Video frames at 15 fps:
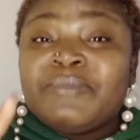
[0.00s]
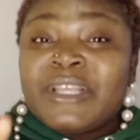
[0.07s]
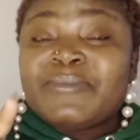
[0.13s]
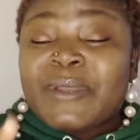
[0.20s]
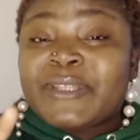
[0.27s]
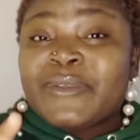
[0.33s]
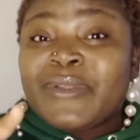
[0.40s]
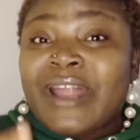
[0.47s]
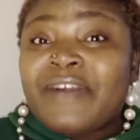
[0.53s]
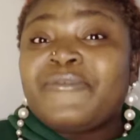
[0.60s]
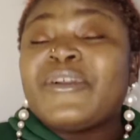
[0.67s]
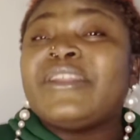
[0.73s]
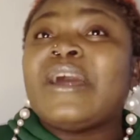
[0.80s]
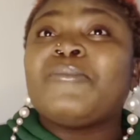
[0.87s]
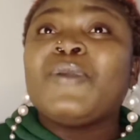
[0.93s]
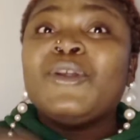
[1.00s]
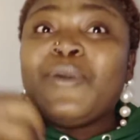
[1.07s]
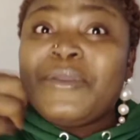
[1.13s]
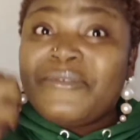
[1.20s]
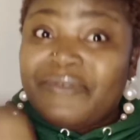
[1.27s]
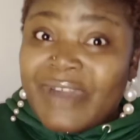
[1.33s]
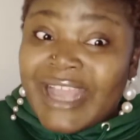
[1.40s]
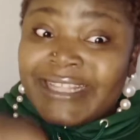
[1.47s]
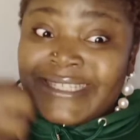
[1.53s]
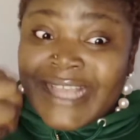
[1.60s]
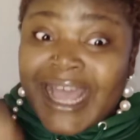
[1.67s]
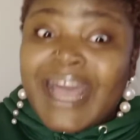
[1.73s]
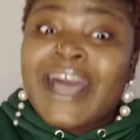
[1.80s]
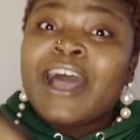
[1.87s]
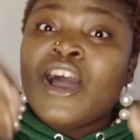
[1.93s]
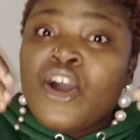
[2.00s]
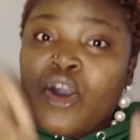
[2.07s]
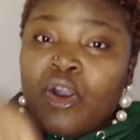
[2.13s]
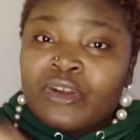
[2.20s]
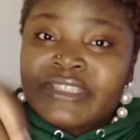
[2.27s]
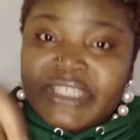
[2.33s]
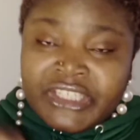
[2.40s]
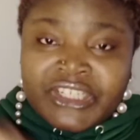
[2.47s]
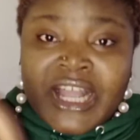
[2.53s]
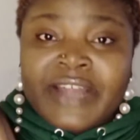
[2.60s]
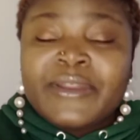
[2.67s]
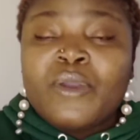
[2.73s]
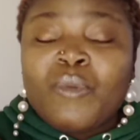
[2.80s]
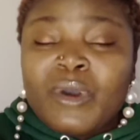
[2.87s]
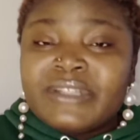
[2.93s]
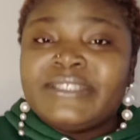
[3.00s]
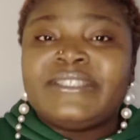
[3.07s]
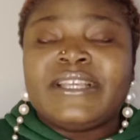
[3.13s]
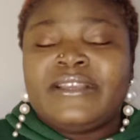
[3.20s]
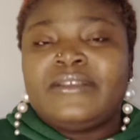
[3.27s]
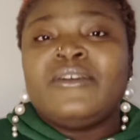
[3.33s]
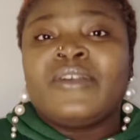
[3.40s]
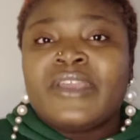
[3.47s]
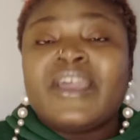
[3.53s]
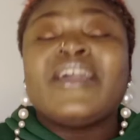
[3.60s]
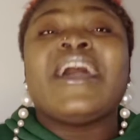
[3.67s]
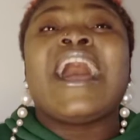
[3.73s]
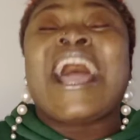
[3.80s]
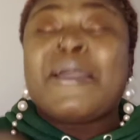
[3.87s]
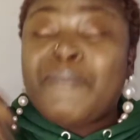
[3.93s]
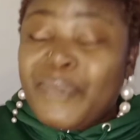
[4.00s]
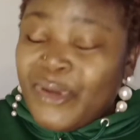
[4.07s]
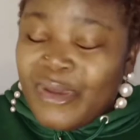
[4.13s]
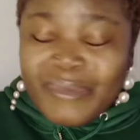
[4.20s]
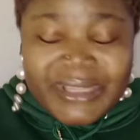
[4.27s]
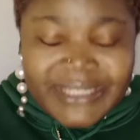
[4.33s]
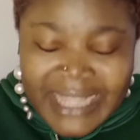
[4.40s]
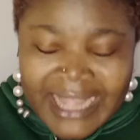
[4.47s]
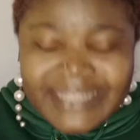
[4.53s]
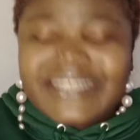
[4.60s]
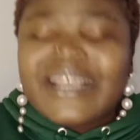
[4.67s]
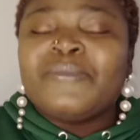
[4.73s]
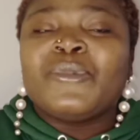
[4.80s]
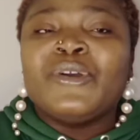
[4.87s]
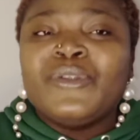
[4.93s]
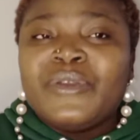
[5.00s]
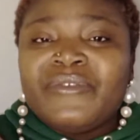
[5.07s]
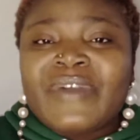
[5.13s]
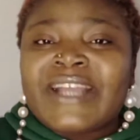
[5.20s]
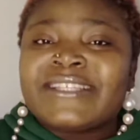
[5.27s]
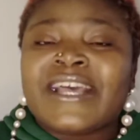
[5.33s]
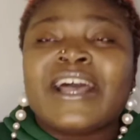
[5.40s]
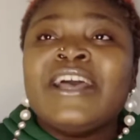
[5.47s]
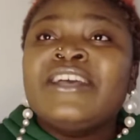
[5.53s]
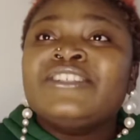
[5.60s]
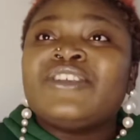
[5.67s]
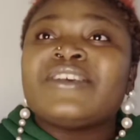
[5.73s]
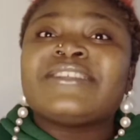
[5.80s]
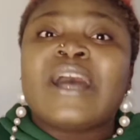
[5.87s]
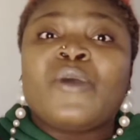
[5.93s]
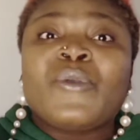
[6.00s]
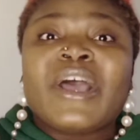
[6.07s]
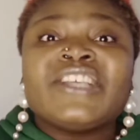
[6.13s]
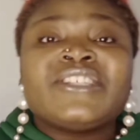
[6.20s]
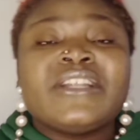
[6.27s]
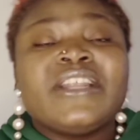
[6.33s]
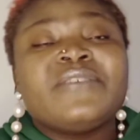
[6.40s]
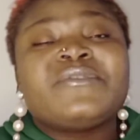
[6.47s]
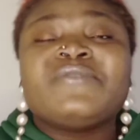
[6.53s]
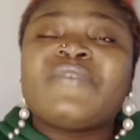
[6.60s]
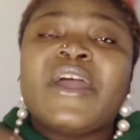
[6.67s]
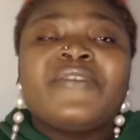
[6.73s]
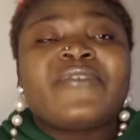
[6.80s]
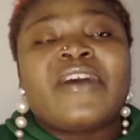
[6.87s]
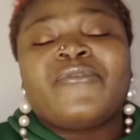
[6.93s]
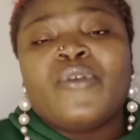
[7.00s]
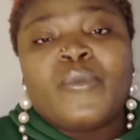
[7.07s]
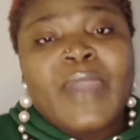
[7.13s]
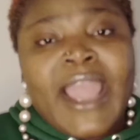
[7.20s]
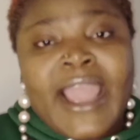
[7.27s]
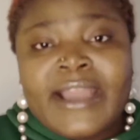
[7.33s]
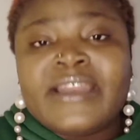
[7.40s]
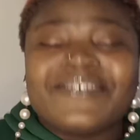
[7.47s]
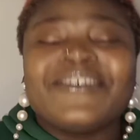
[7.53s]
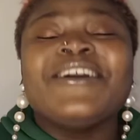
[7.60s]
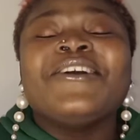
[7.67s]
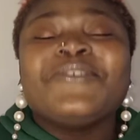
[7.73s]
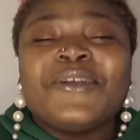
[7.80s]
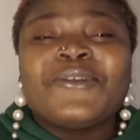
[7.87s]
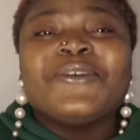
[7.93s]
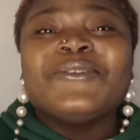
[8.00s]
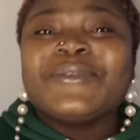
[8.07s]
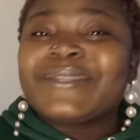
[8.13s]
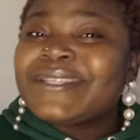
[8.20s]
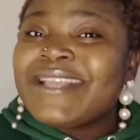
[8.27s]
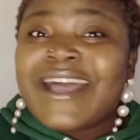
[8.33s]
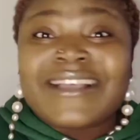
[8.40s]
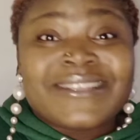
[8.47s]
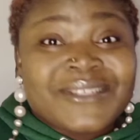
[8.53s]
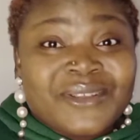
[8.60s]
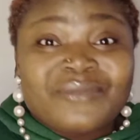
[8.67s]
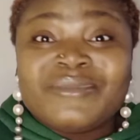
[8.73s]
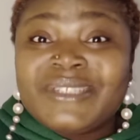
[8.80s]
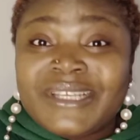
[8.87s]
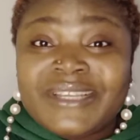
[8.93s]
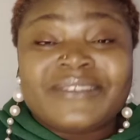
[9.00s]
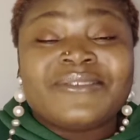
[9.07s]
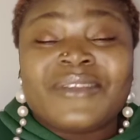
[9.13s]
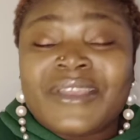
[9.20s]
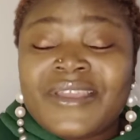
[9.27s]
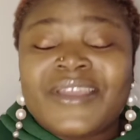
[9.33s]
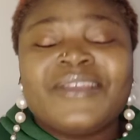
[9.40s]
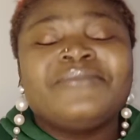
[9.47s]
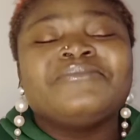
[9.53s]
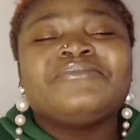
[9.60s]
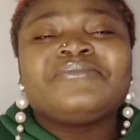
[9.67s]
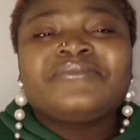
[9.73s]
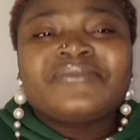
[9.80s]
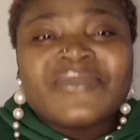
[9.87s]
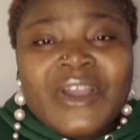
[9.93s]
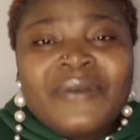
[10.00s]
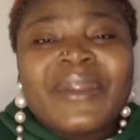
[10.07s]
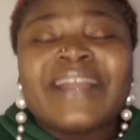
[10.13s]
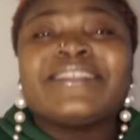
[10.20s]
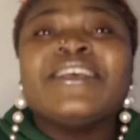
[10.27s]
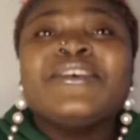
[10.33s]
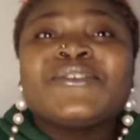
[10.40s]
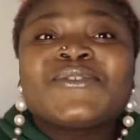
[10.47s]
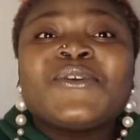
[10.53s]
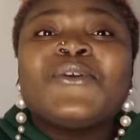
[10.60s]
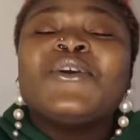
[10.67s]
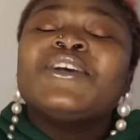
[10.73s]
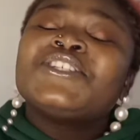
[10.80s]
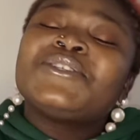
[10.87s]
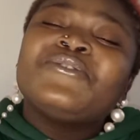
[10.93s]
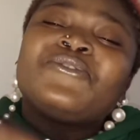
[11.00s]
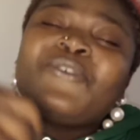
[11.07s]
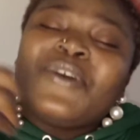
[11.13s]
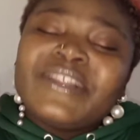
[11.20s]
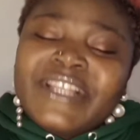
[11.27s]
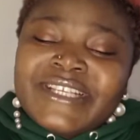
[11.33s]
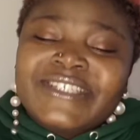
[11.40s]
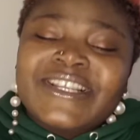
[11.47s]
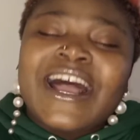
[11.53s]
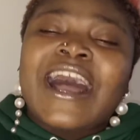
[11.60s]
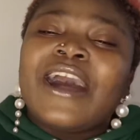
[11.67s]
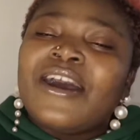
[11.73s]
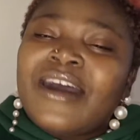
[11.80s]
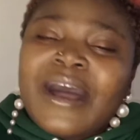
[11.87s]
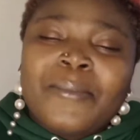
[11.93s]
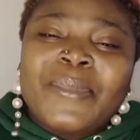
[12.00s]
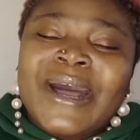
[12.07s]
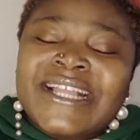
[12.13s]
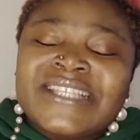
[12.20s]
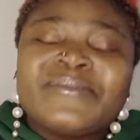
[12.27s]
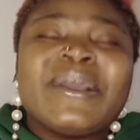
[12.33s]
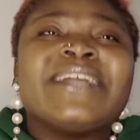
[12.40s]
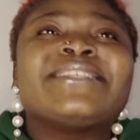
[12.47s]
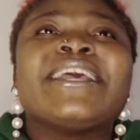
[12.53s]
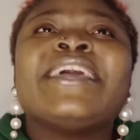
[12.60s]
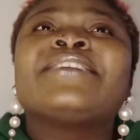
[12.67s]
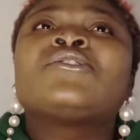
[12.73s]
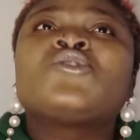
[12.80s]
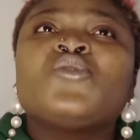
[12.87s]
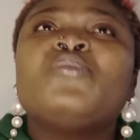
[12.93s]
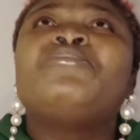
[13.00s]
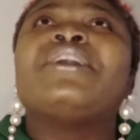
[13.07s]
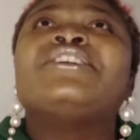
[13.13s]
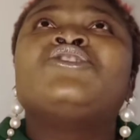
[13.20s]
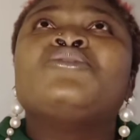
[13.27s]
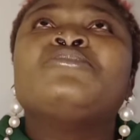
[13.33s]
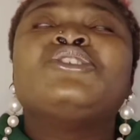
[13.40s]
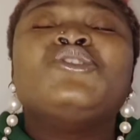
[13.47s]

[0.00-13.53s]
This particular friend, I'm going to invite her on this channel one day, okay? I promise that I'm going to invite her. Just that where she lives is very far from where I live. You're going to see her someday, okay? All right. So she furnished her apartment, a two-bedroom